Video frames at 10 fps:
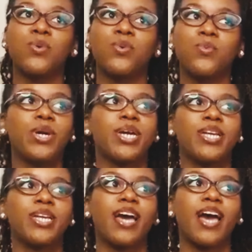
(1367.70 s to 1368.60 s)

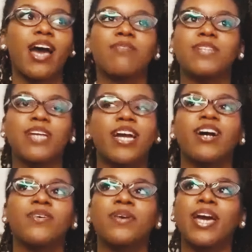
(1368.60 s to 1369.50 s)
when I was like,
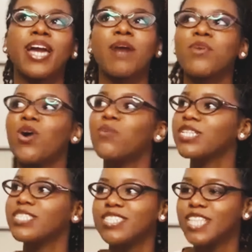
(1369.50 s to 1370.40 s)
okay, I'm
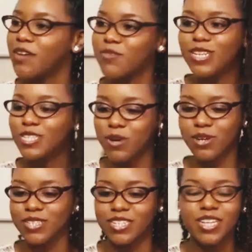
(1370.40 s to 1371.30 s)
always there for this
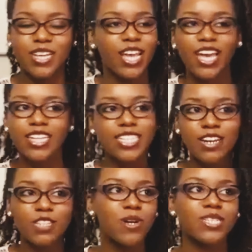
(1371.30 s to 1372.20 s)
person. Anytime
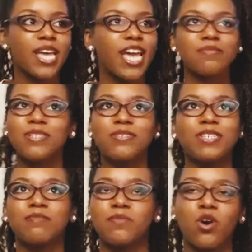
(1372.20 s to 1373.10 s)
this person asks me to do
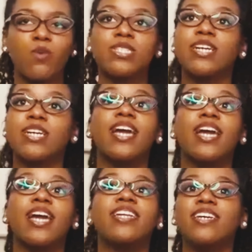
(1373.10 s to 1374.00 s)
something, I'm always there.
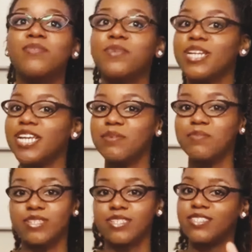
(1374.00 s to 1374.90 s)
And then when it
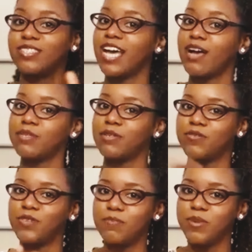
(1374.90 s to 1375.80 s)
was time to
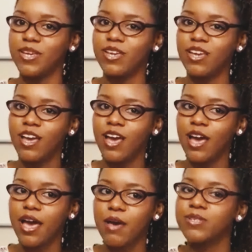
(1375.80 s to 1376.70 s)
flip it,
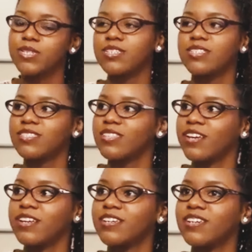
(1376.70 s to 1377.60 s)
I was just
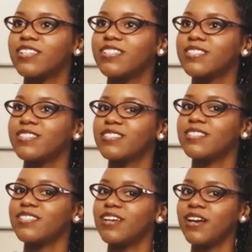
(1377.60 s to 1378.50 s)
like,
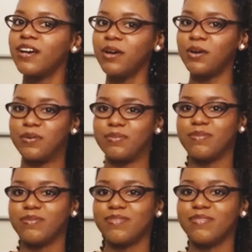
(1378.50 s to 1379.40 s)
oh.
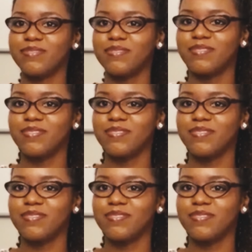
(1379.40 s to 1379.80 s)
So we